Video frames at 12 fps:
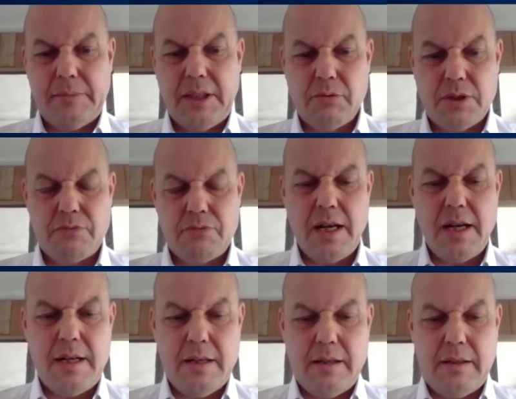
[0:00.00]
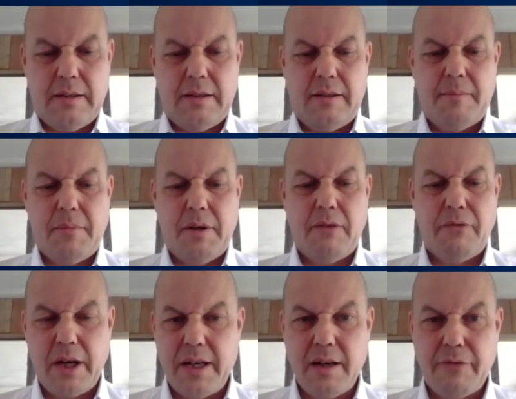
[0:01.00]
it was really a
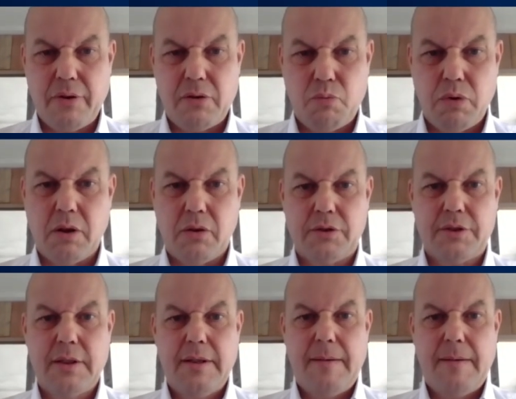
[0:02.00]
very different world.